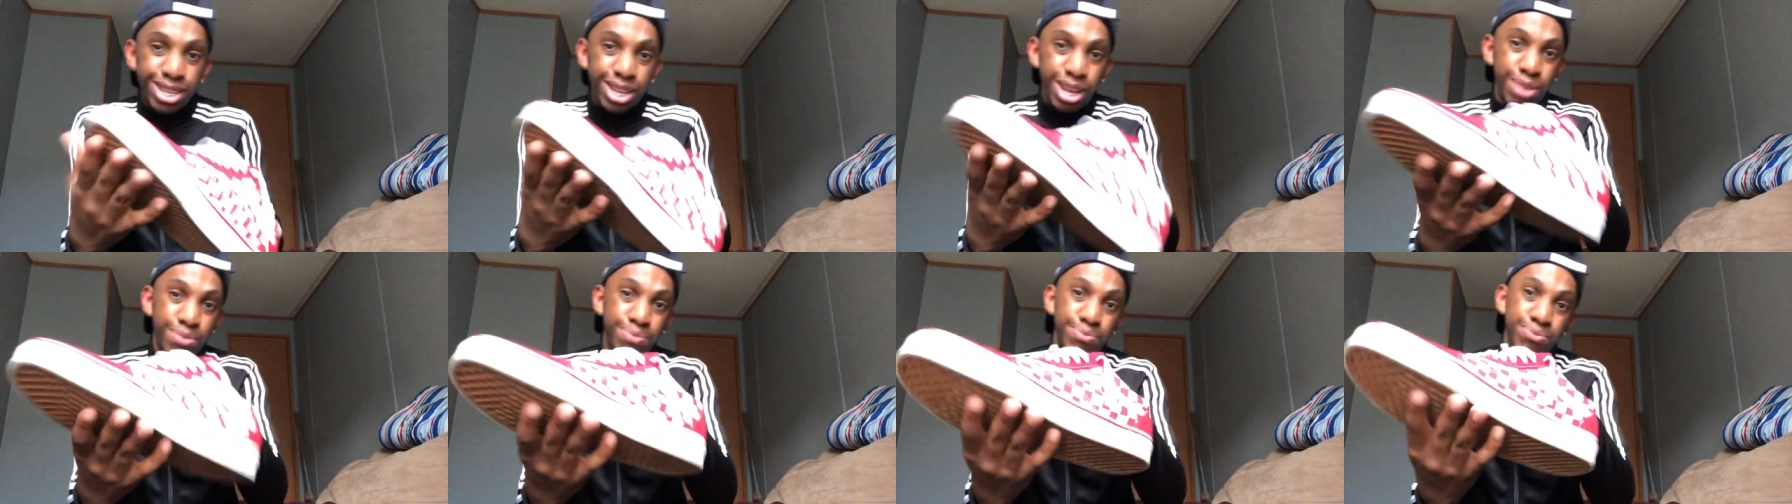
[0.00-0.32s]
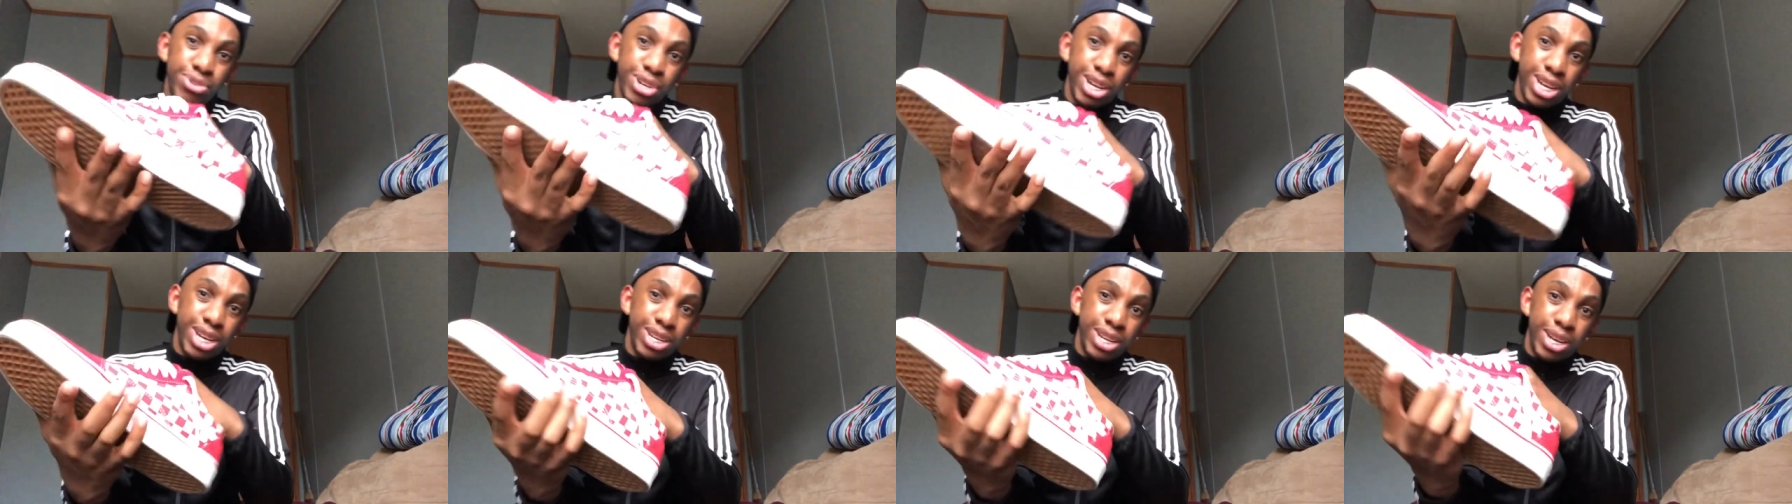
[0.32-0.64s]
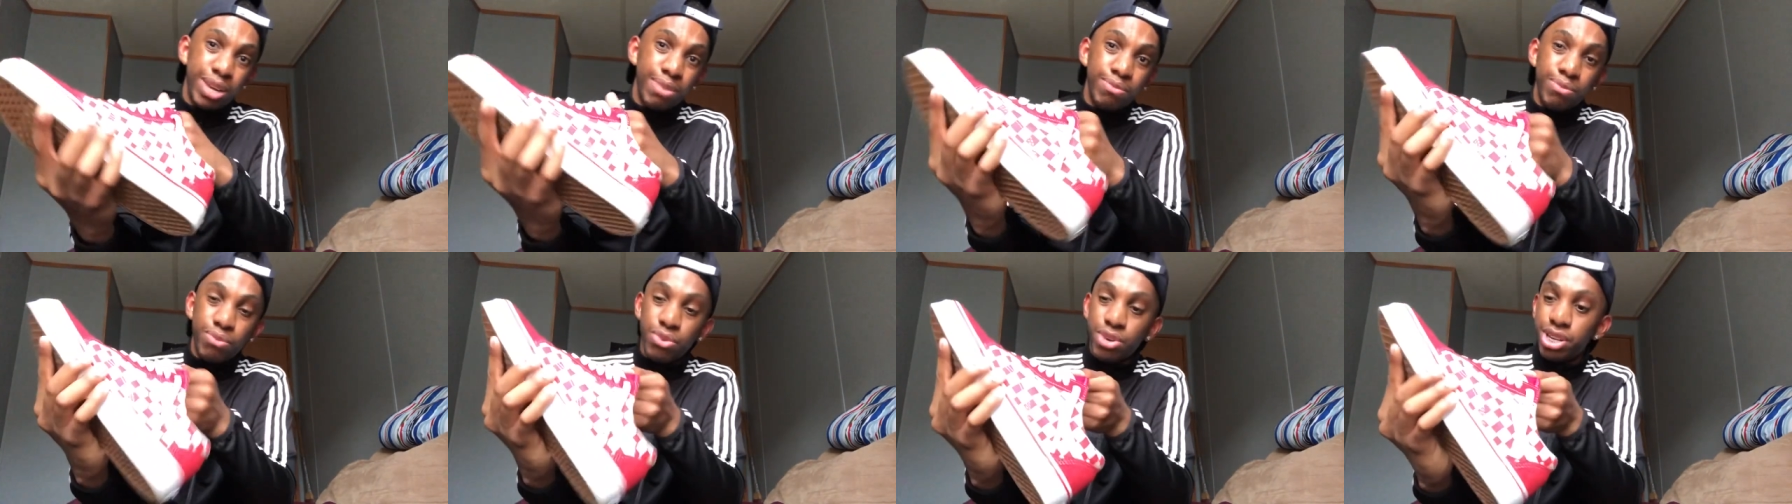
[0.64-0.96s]
I'm trying,
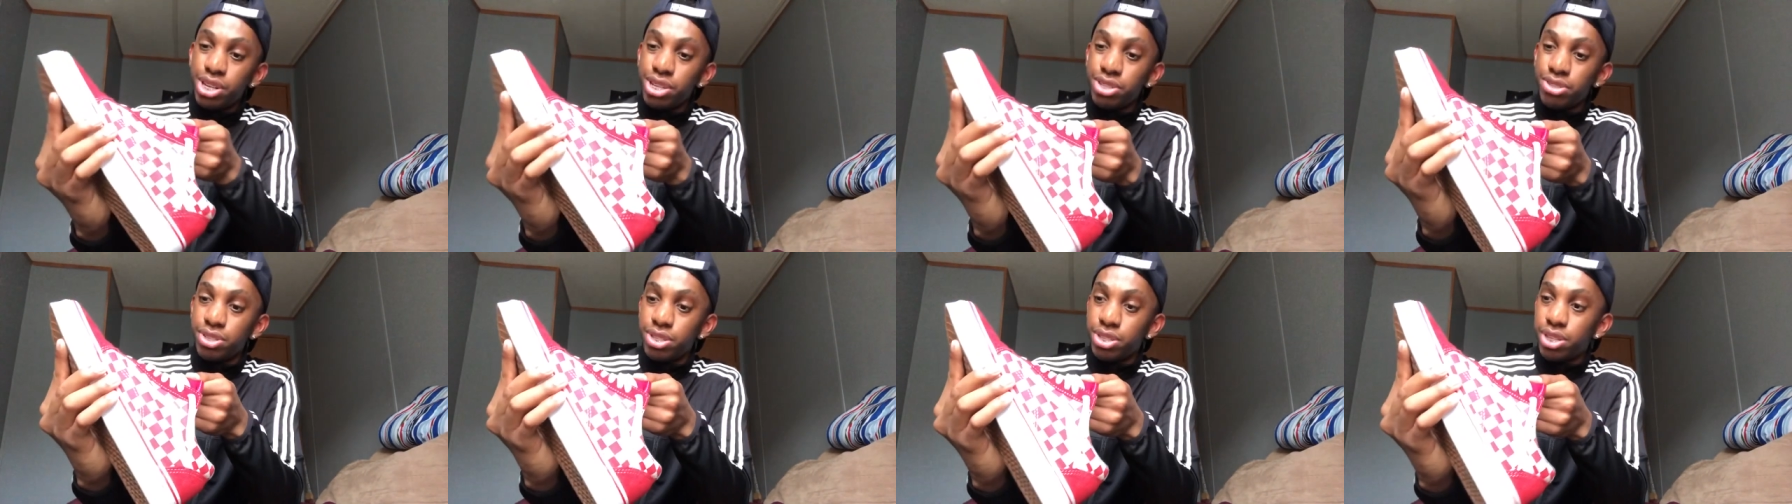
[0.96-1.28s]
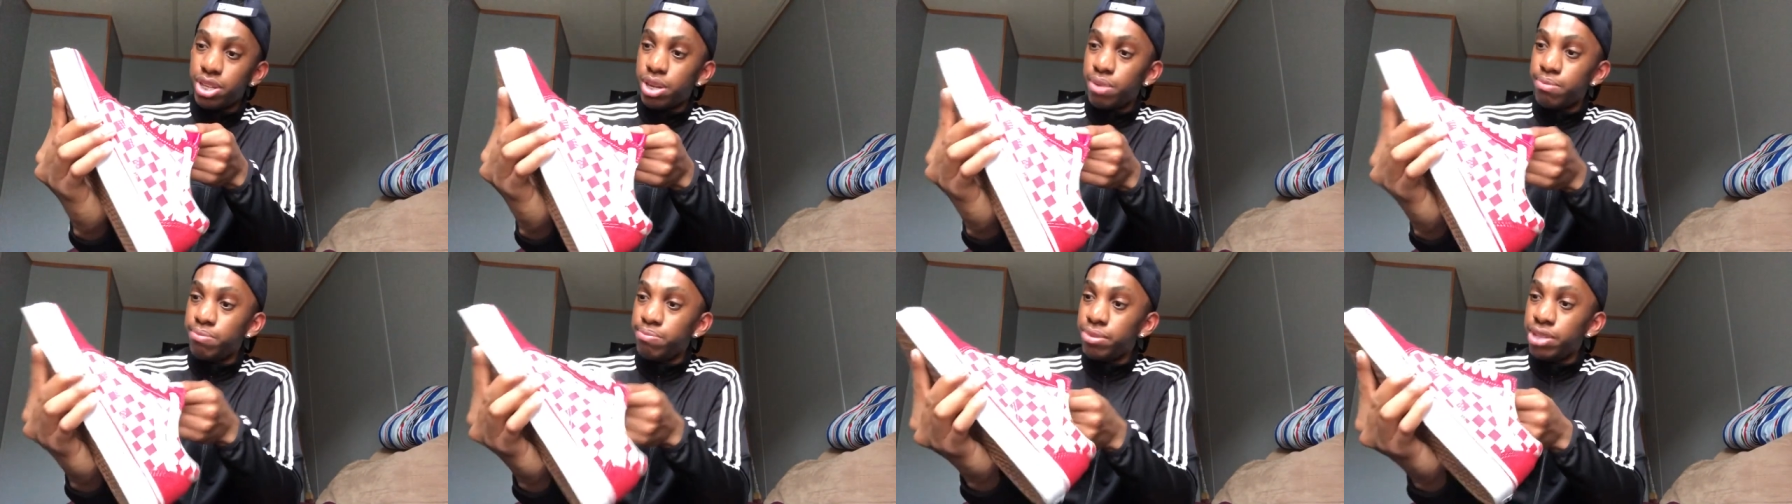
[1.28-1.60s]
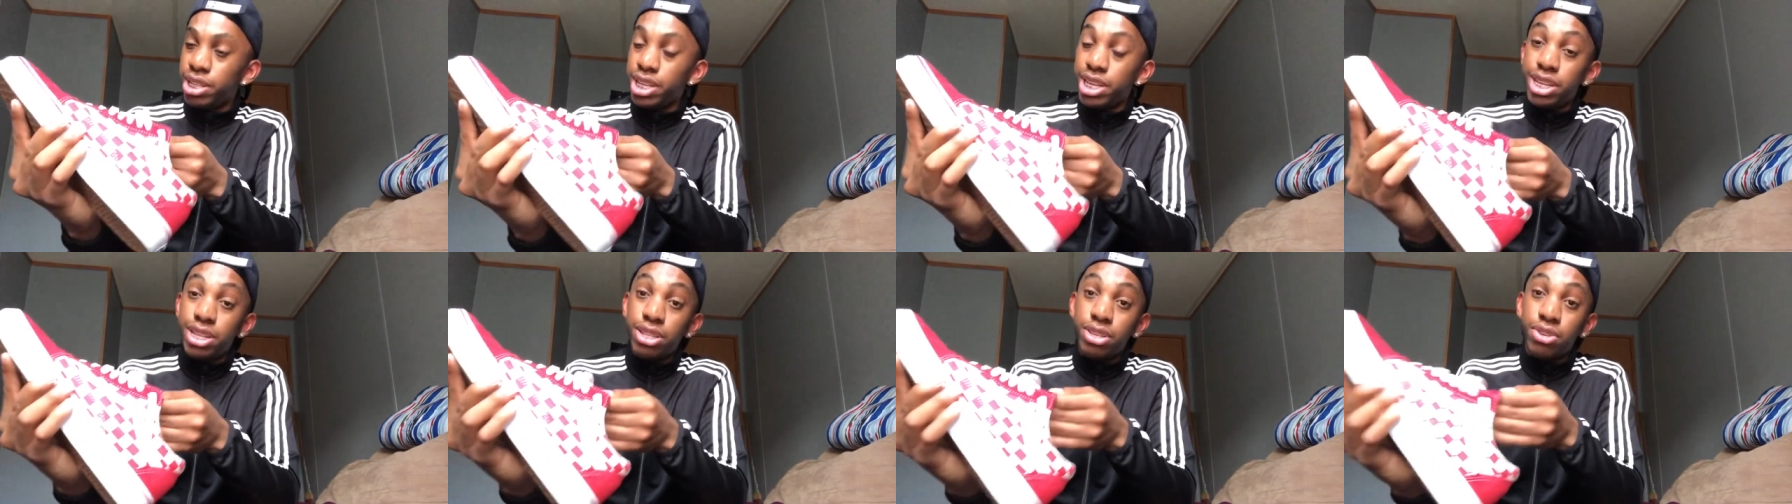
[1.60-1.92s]
I'm running, I'm
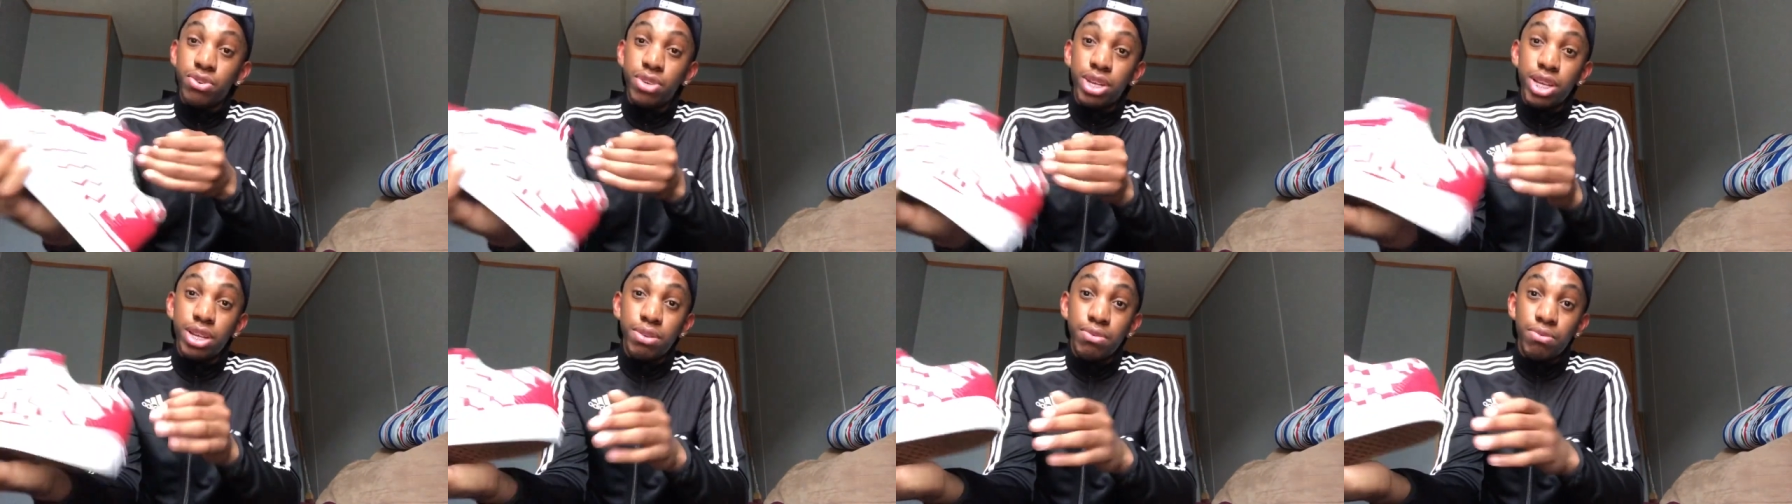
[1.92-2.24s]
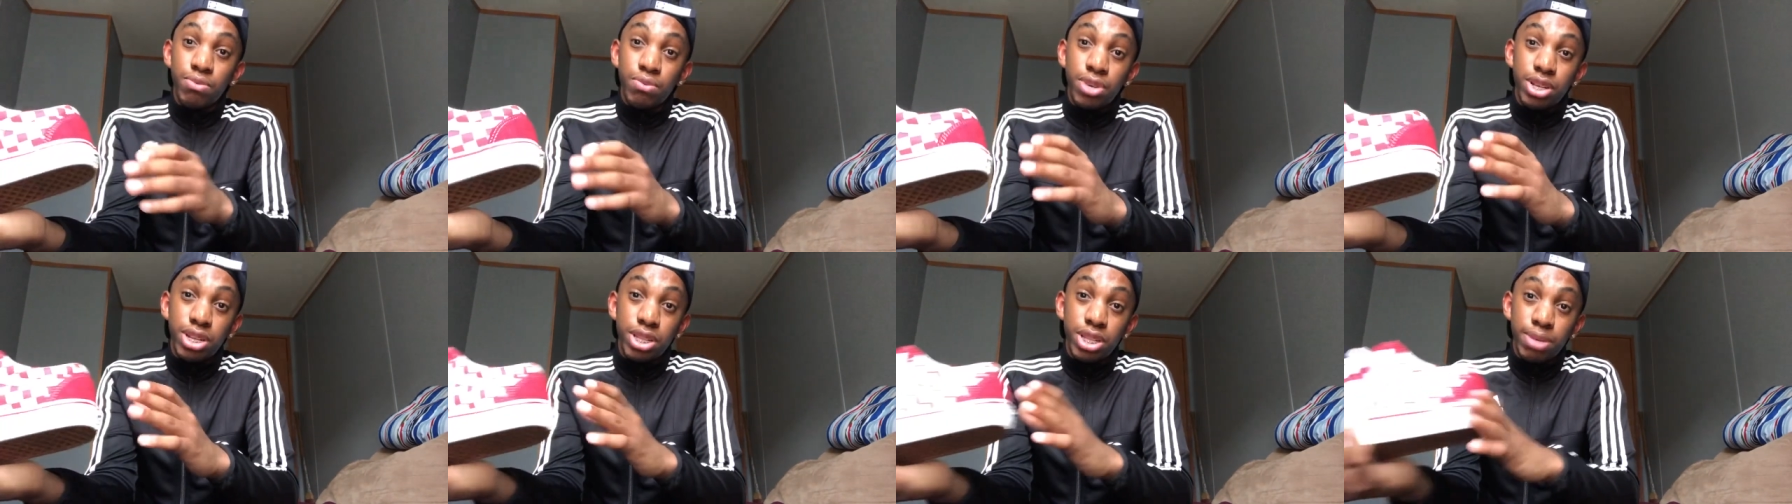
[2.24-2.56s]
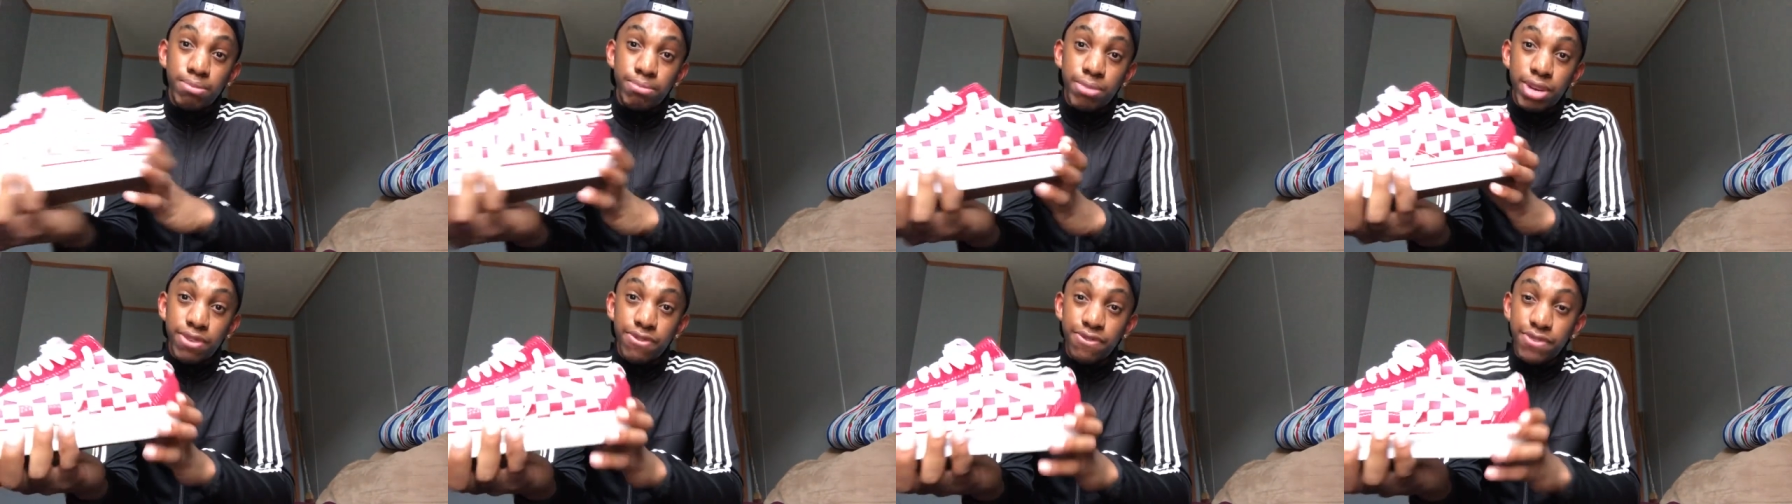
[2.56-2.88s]
planning on getting running
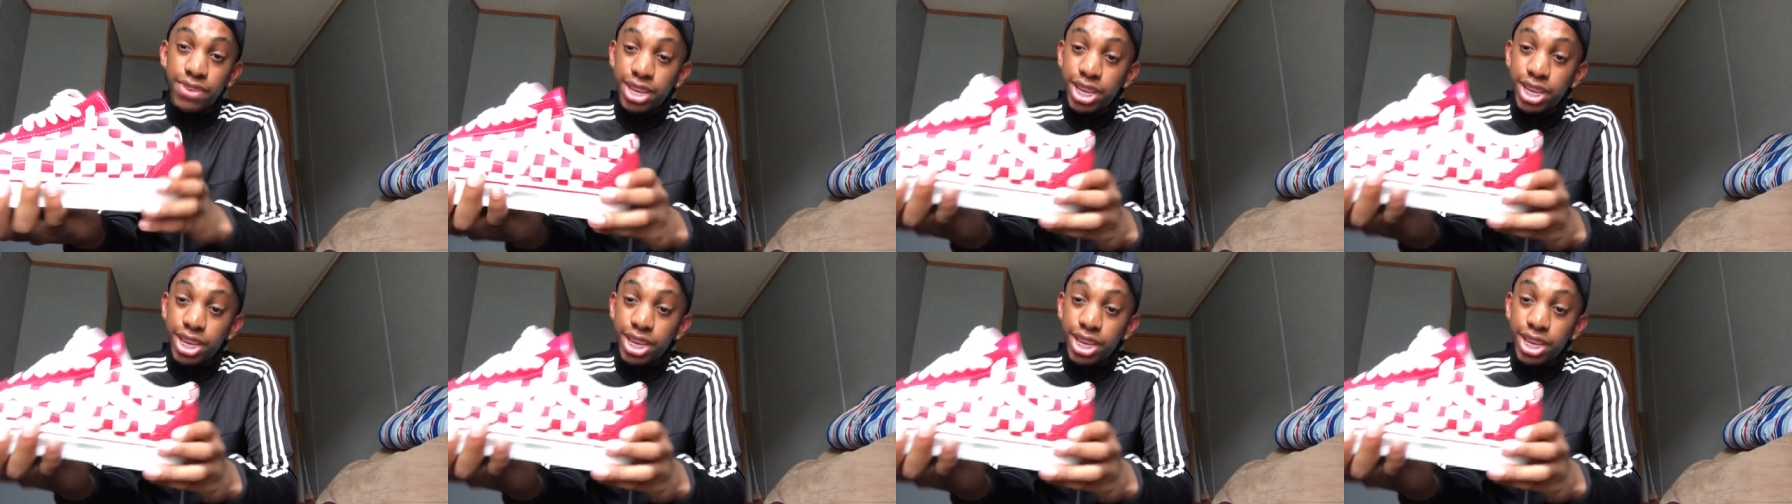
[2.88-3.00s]
up my